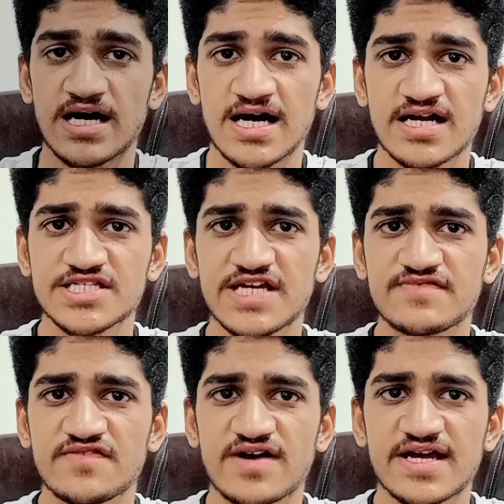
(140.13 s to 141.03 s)
Ants
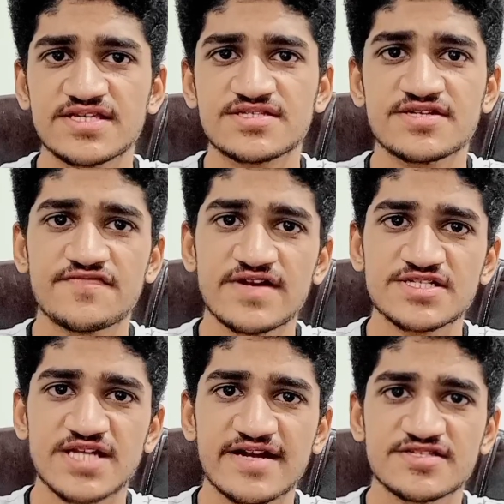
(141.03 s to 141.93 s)
have devised
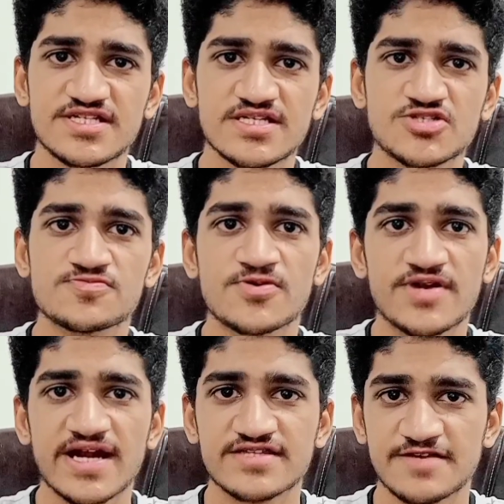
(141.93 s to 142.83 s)
different strategies to
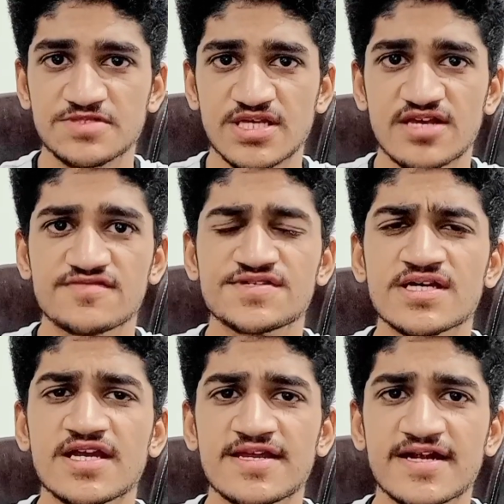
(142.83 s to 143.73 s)
protect
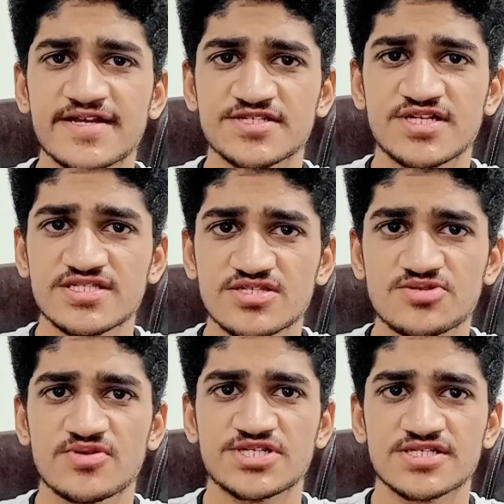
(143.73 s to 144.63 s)
themselves in a dangerous
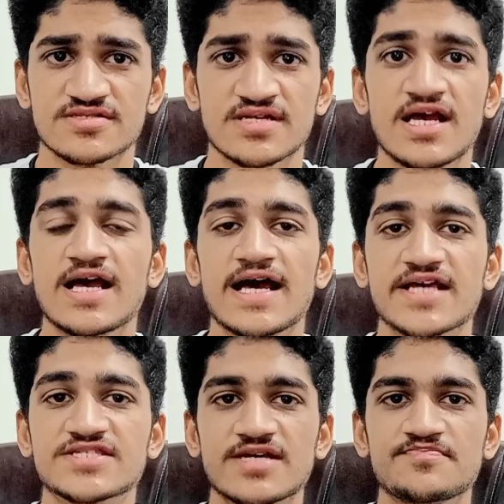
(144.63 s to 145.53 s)
situation,
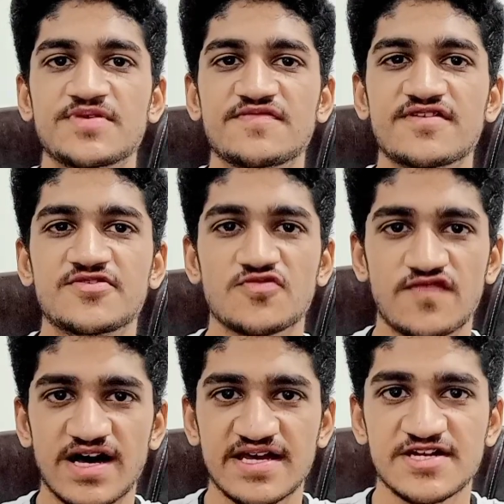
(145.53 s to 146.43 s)
as some prefer to
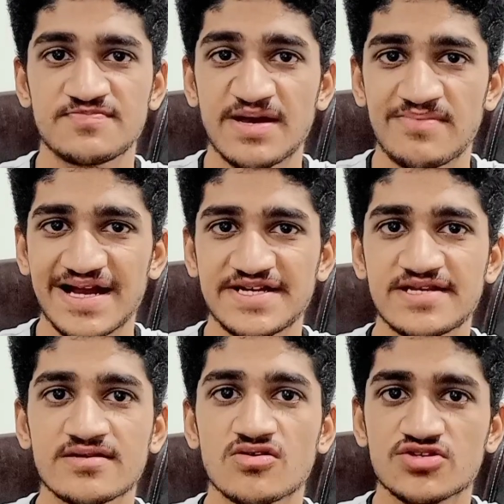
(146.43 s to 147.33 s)
fight by
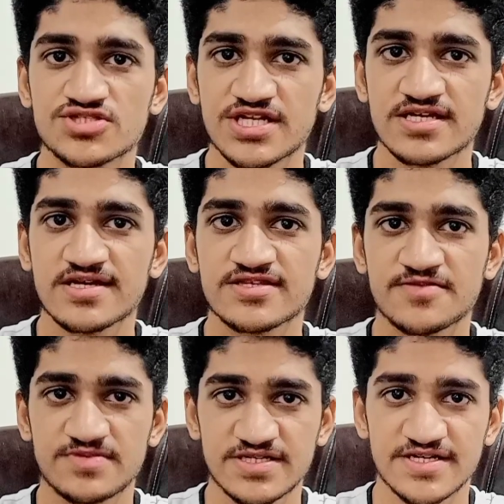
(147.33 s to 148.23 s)
biting or stinging
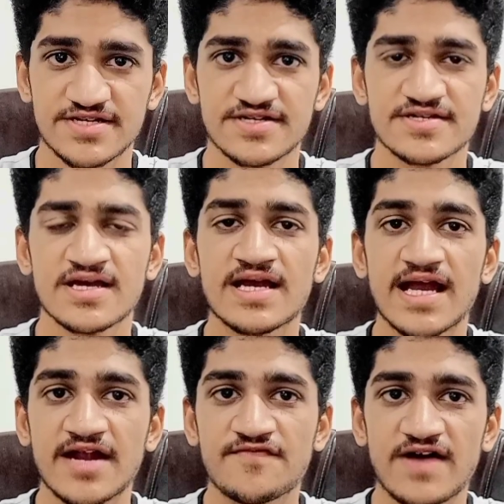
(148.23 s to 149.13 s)
their predator
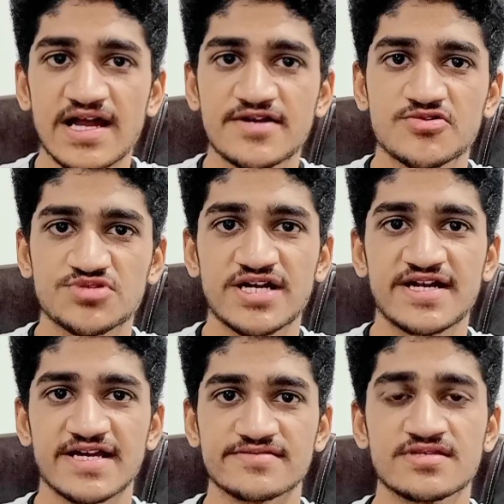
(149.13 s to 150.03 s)
and fight to the
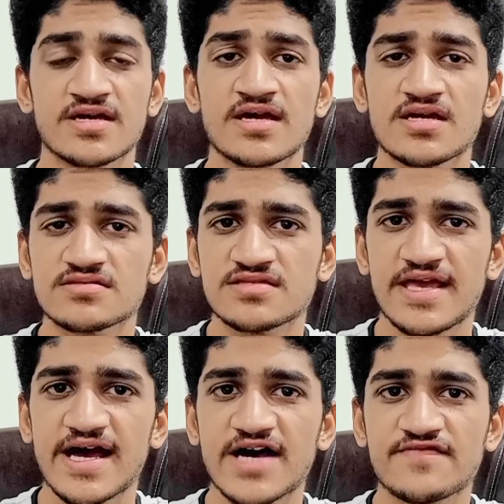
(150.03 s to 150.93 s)
death.
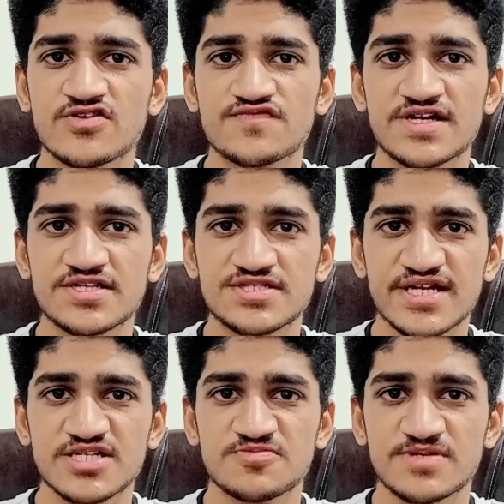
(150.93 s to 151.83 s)
They are one of the
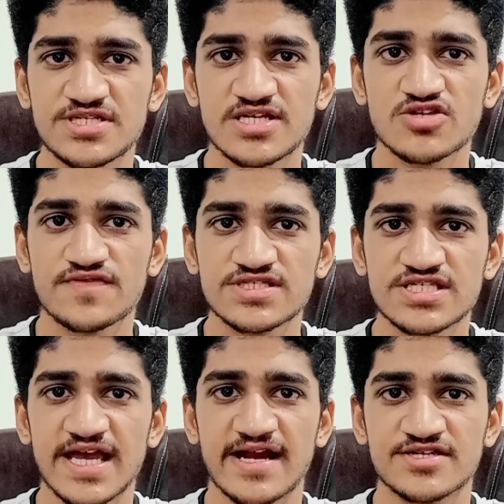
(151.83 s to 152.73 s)
distinct species of
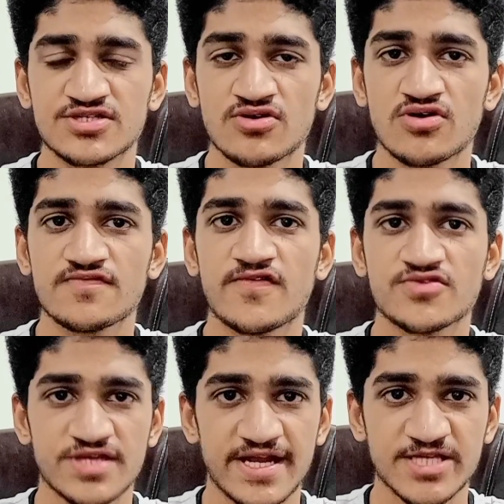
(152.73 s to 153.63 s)
insects known
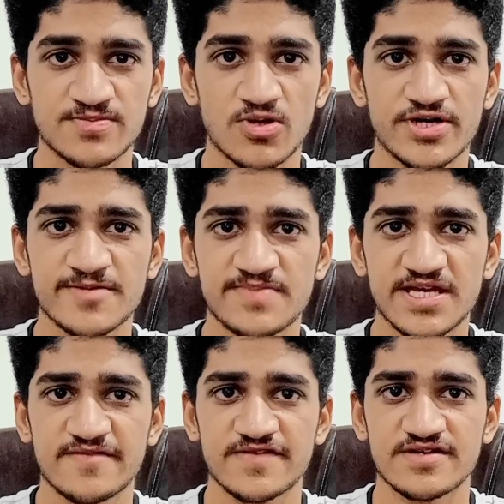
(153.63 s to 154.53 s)
for their exploding
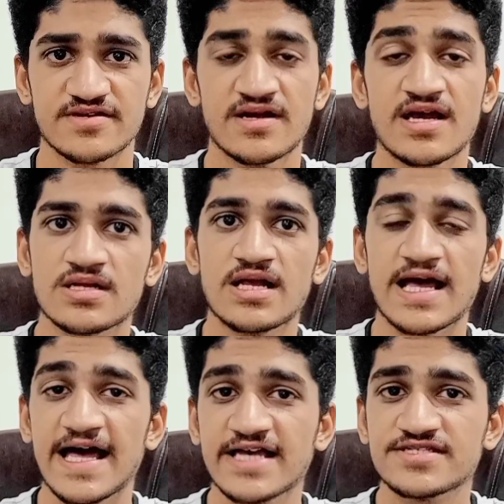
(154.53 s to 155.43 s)
behavior,
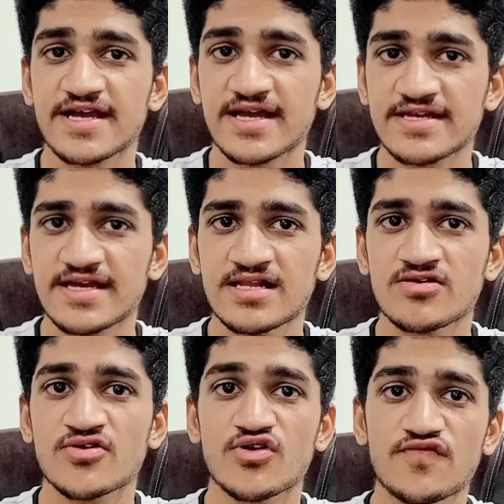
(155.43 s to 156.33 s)
as they can
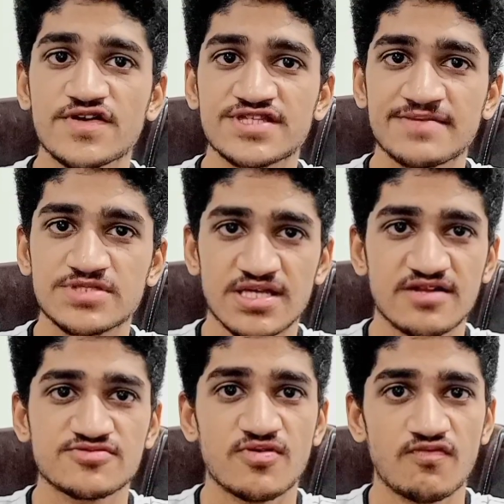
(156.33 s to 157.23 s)
kill or offer
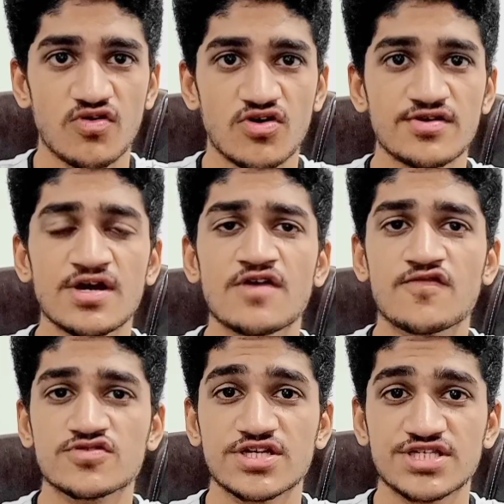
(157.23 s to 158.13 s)
themselves for war
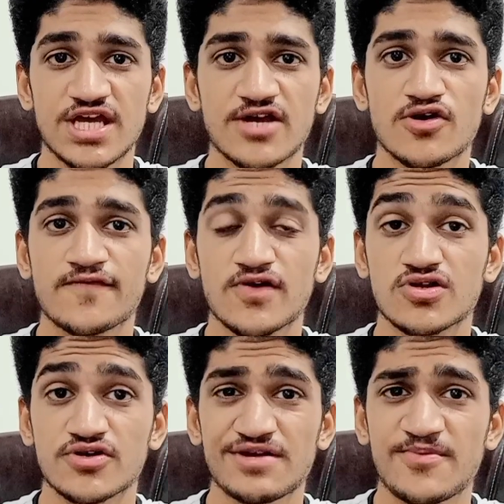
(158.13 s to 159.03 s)
for the sake of
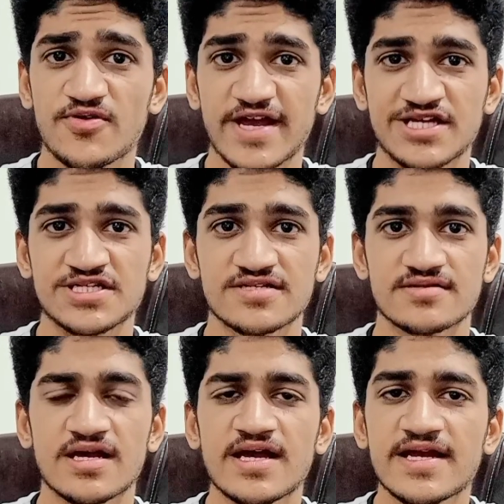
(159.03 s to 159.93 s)
colony
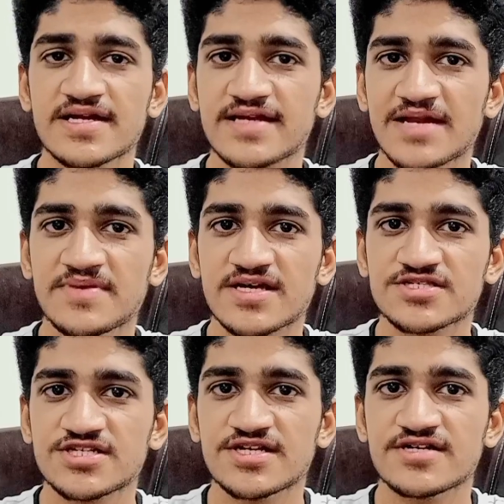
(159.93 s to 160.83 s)
protection. It can be
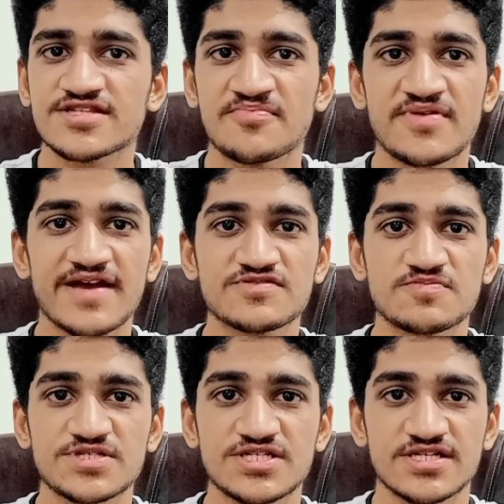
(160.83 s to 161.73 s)
considered the brave
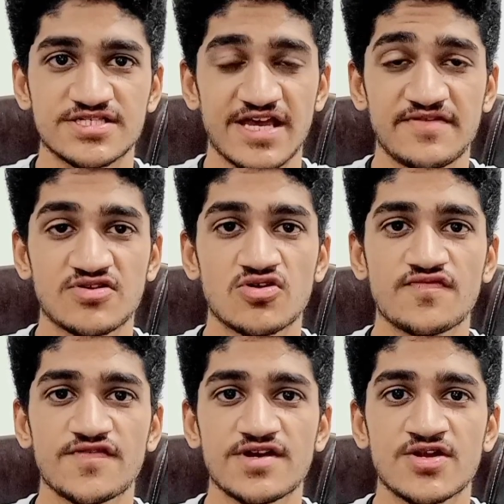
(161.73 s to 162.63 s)
species, having
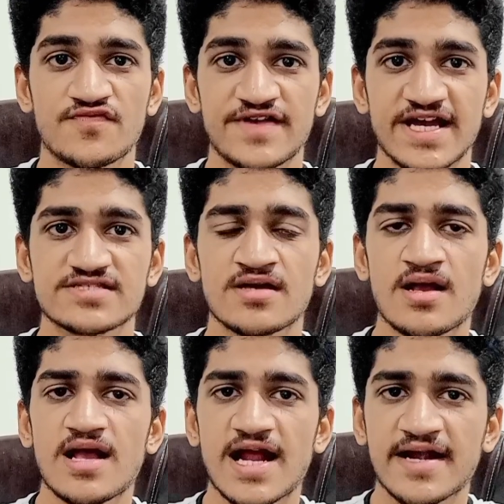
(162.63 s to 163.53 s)
no fear of death
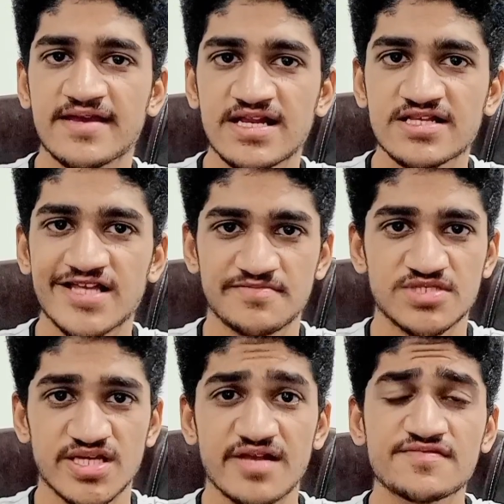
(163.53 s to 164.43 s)
and killing
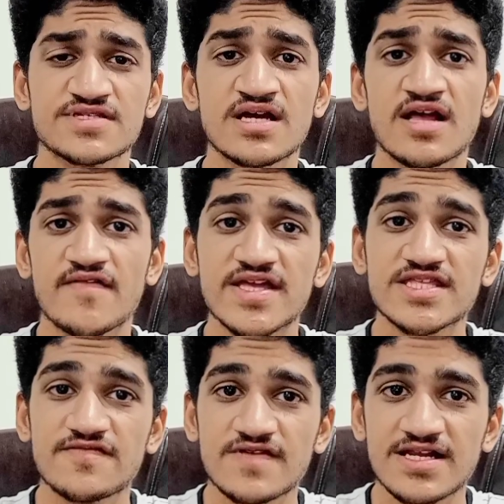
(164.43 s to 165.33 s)
themselves
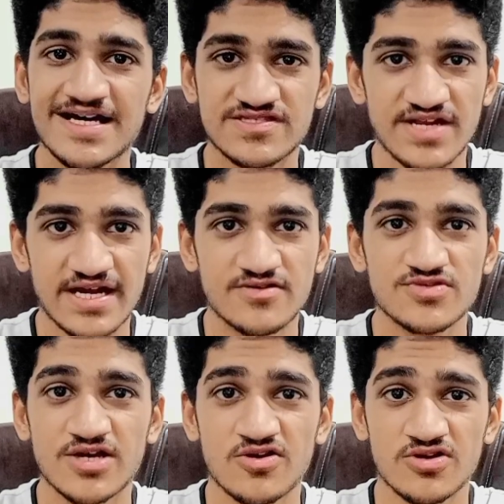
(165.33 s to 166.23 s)
when they feel a threat
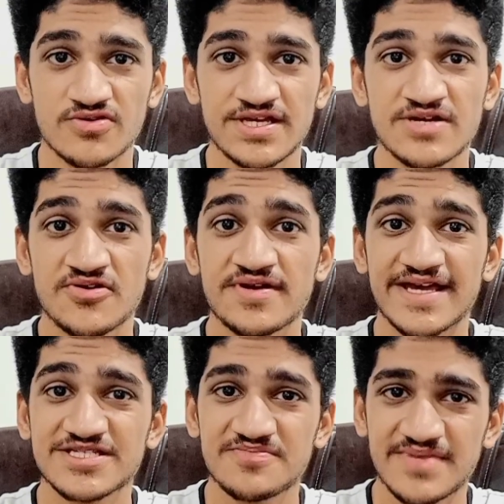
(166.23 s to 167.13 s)
to the colony or
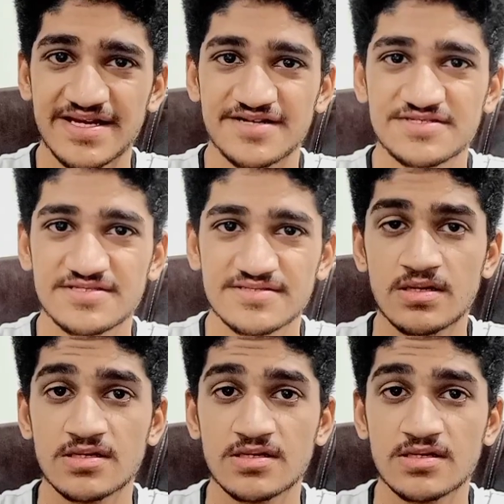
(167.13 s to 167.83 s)
nest mates.